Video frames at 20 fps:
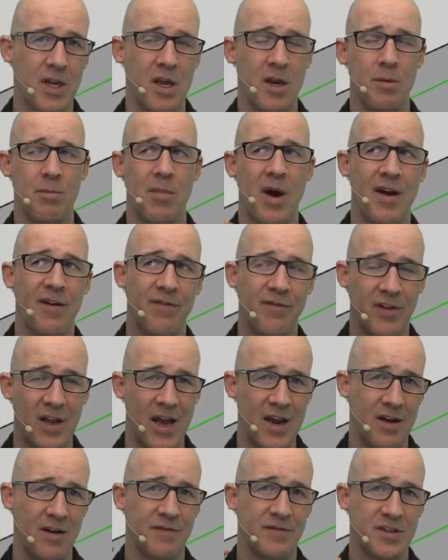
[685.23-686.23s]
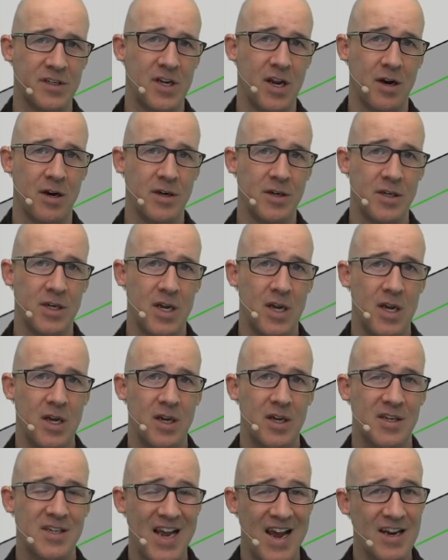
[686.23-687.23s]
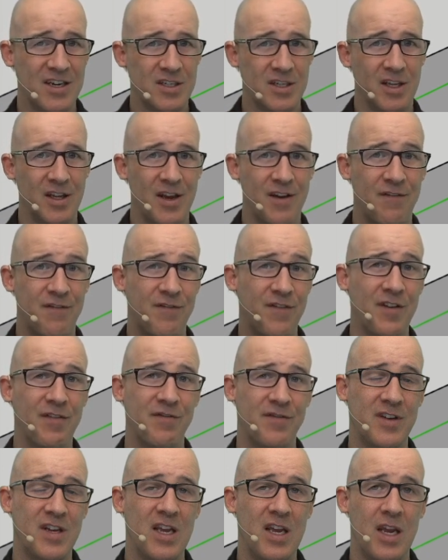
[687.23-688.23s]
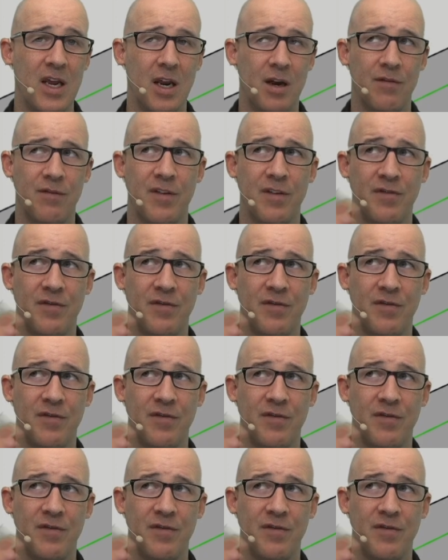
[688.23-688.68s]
in my flight of stairs is actually 15